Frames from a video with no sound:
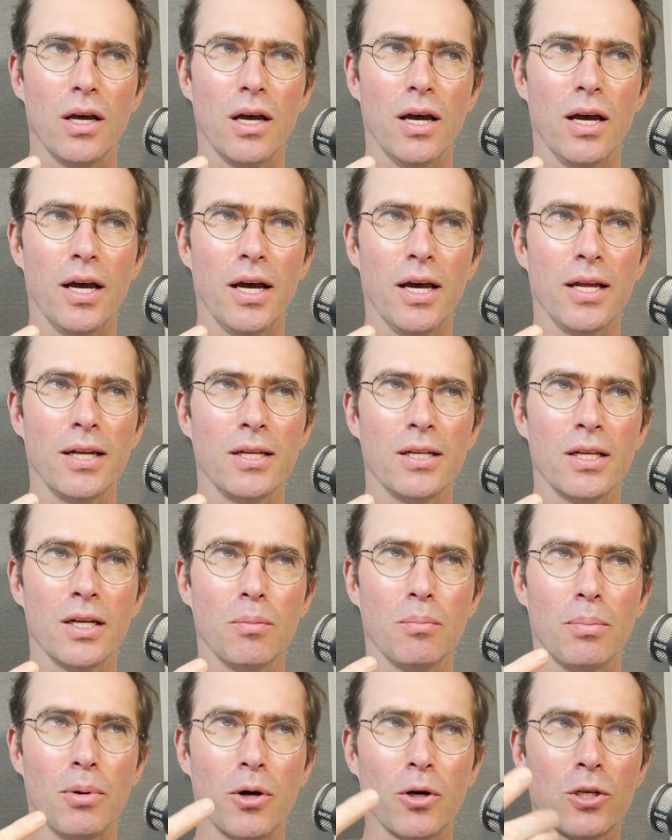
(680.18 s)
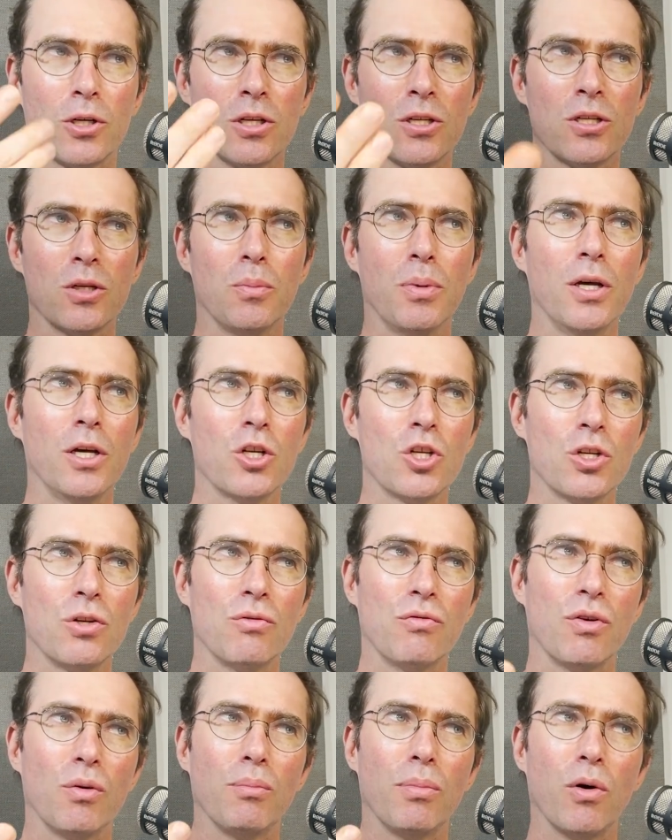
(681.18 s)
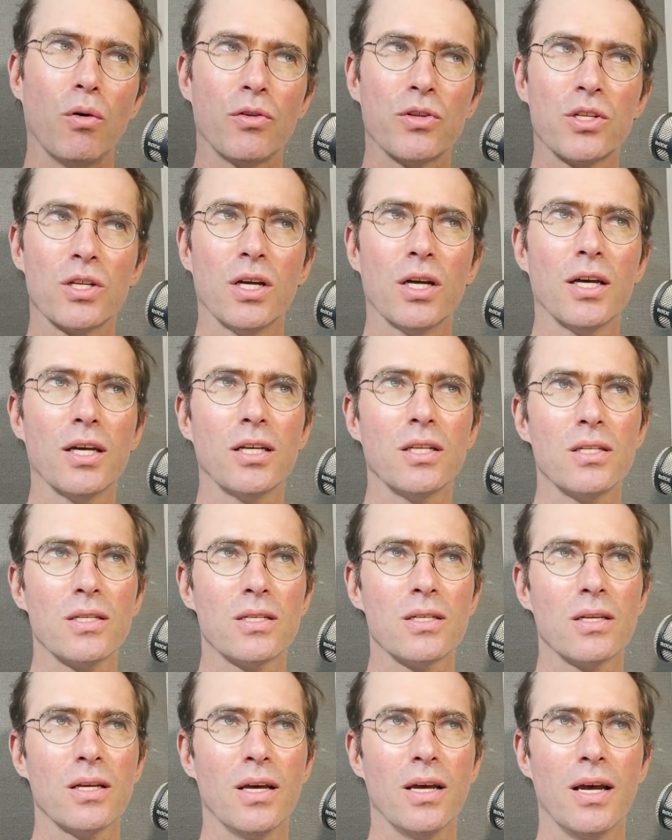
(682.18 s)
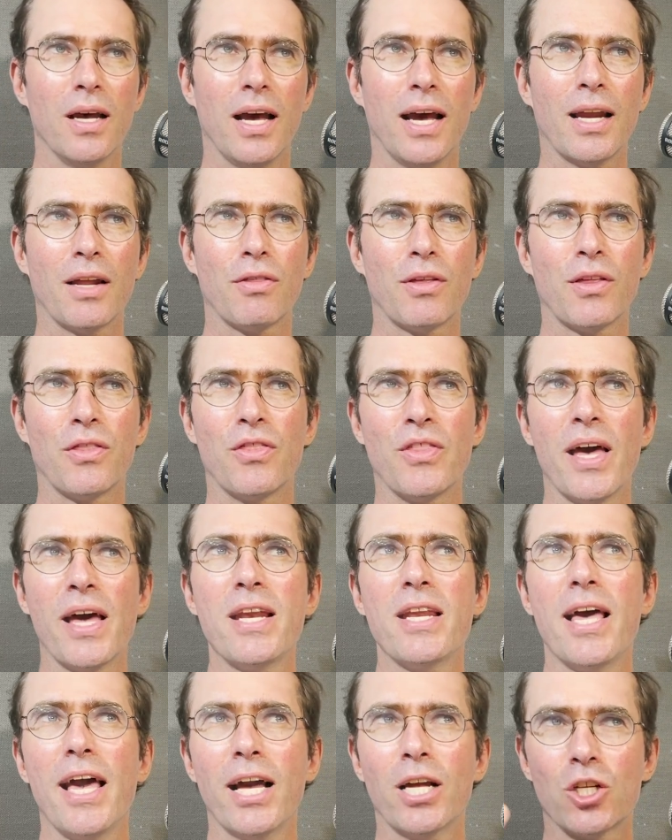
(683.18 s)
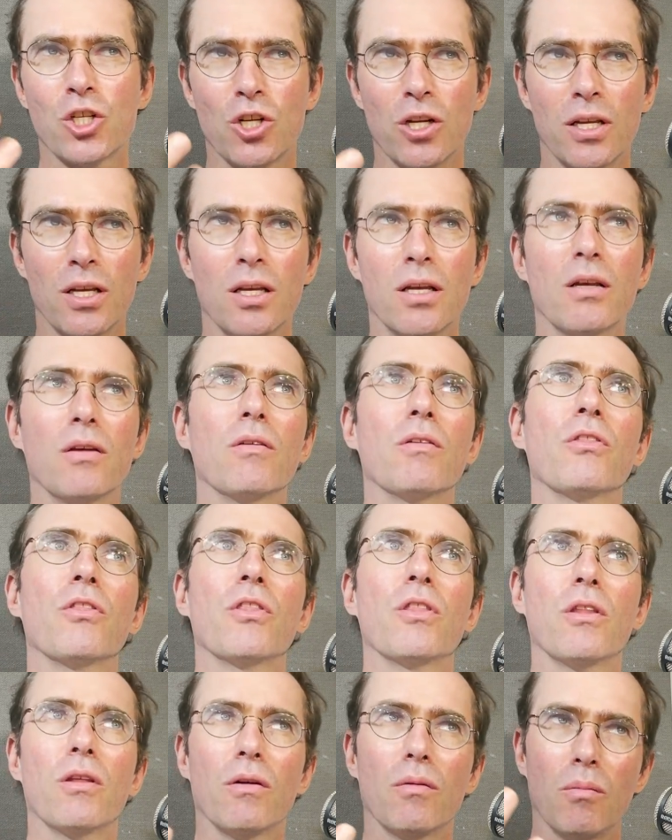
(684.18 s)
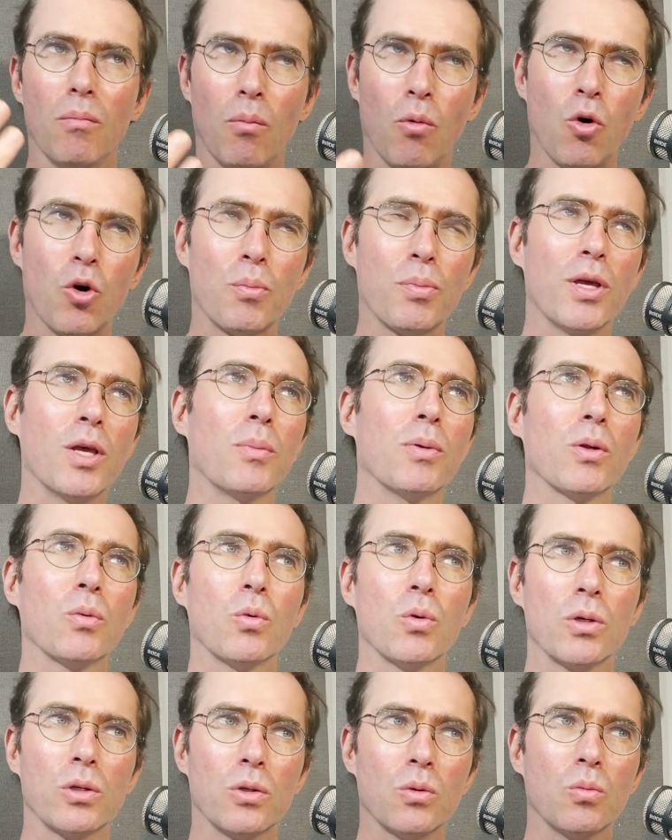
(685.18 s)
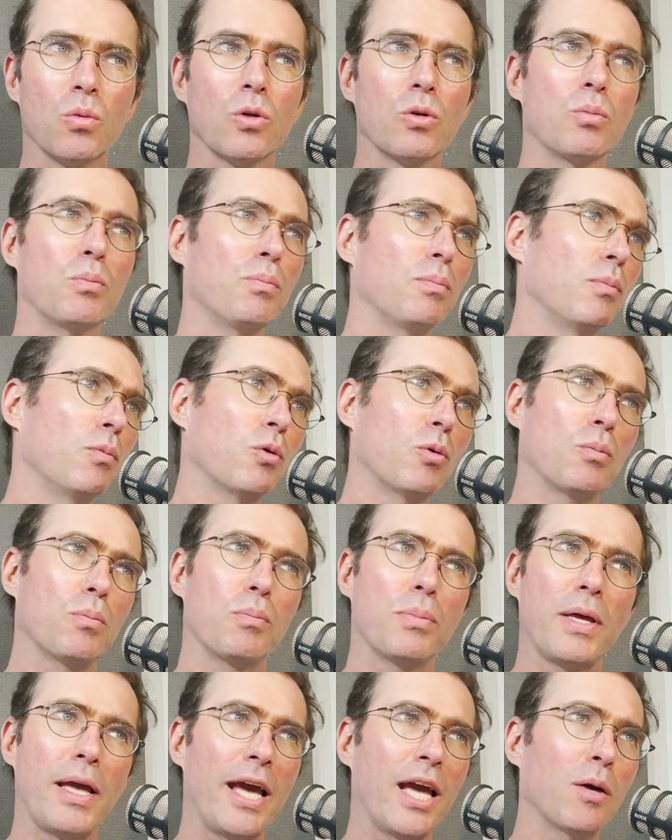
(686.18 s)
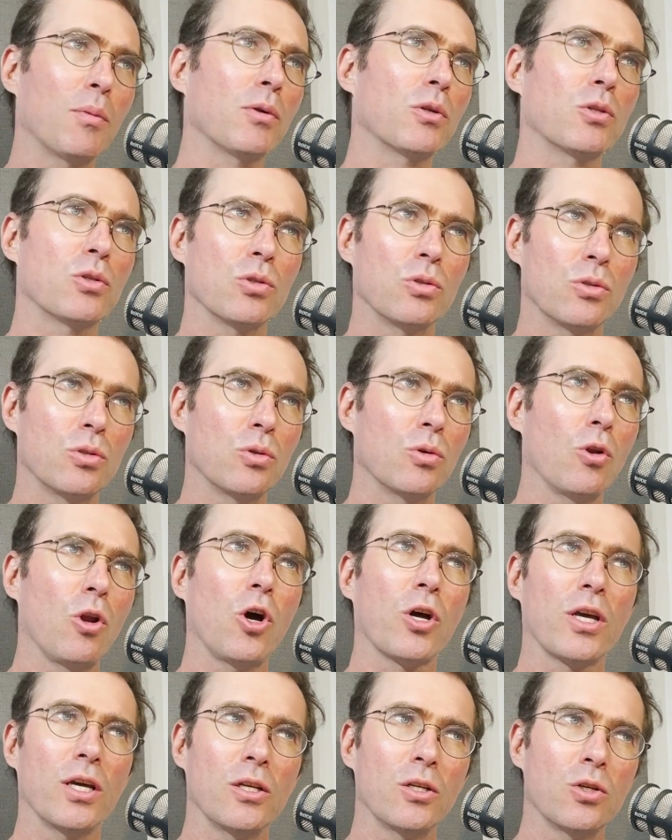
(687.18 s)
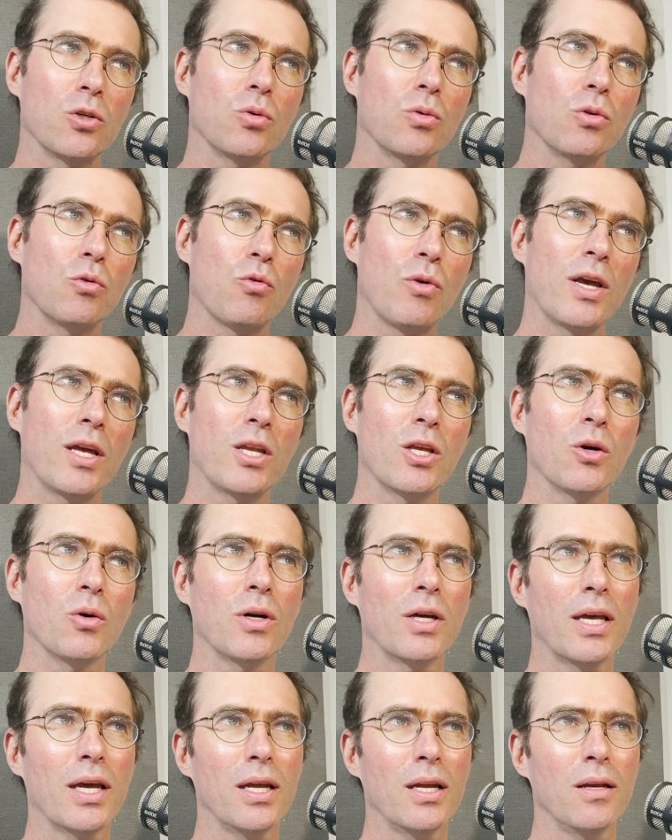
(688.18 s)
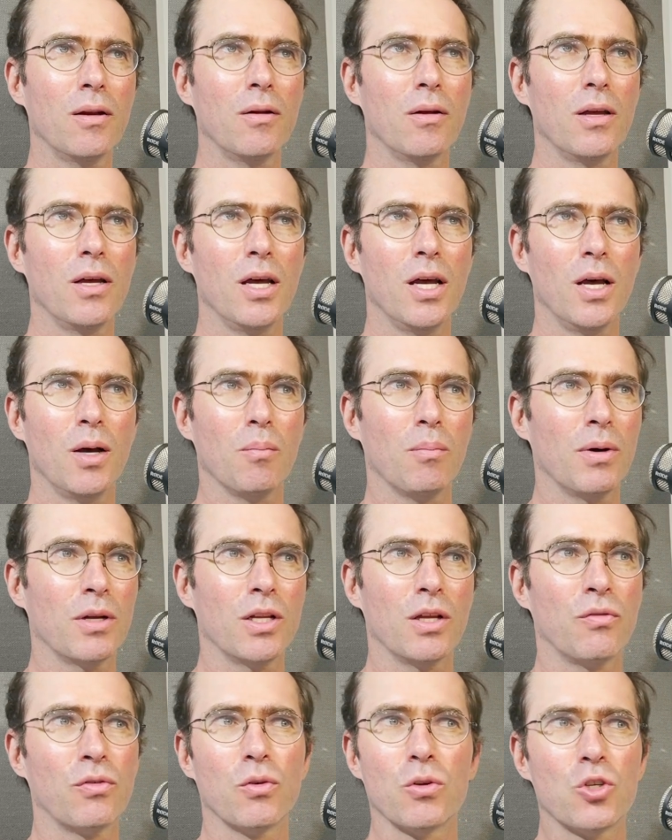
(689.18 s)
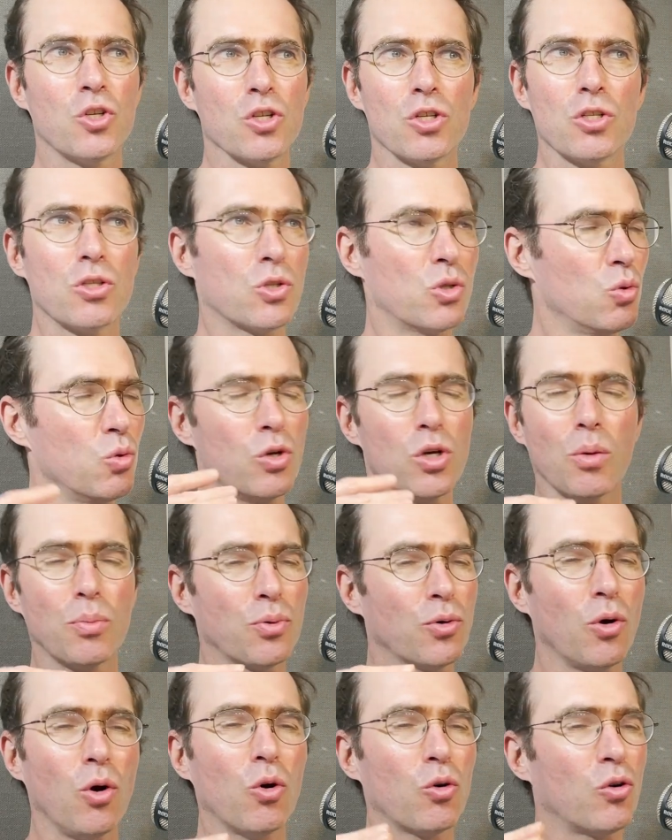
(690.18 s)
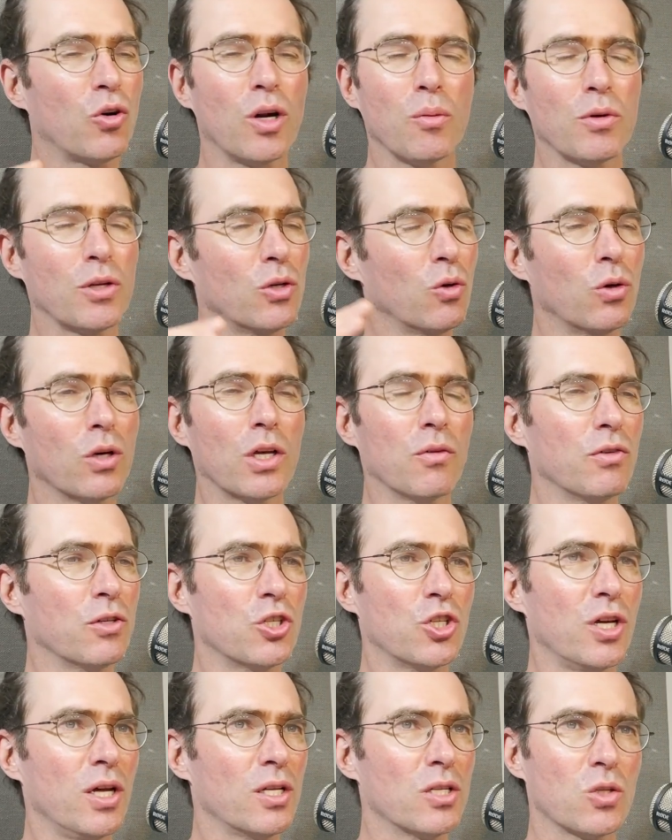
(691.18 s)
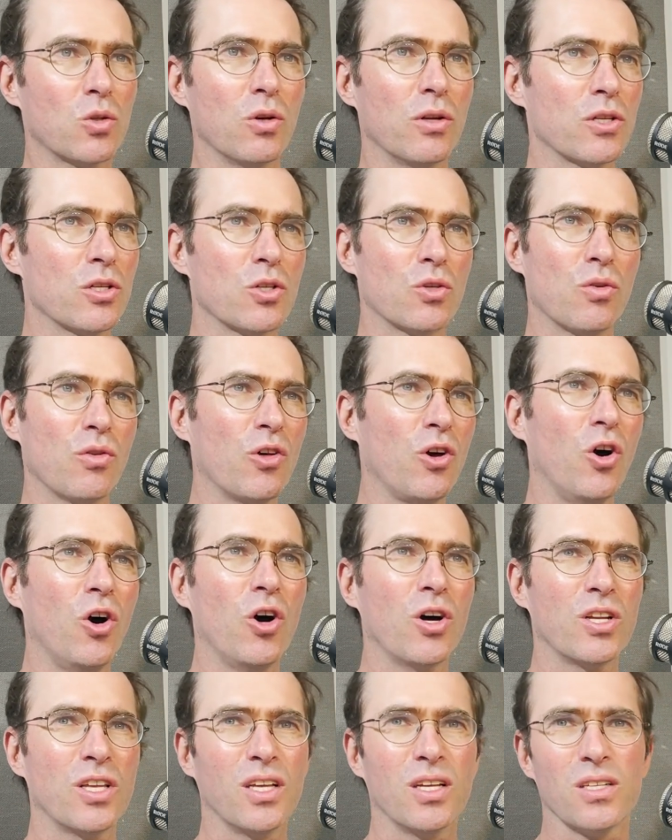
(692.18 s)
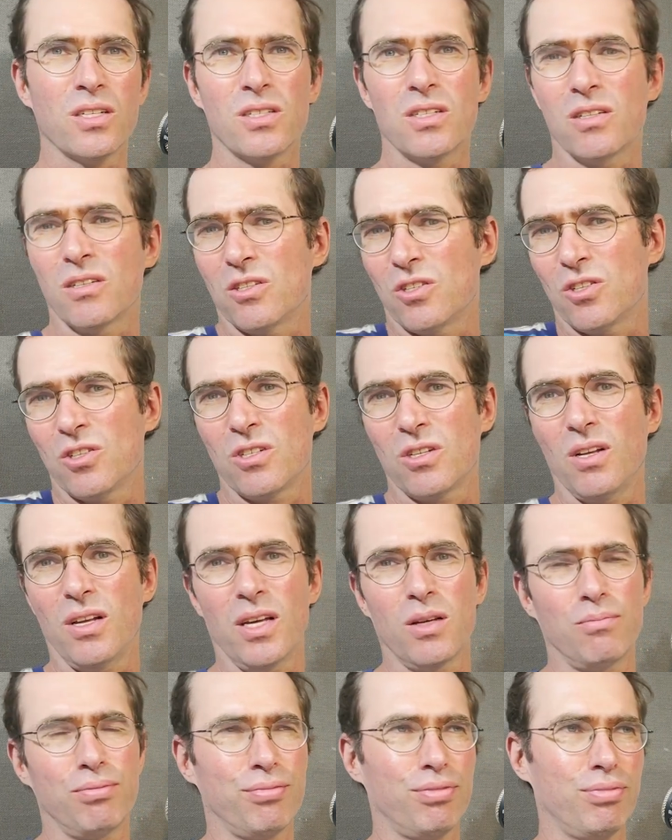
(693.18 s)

and participation from both sides. And I think then actually more people would be able to log into radio again. But if you just do your program, you don't give a chance to listen to the audience, it's just like,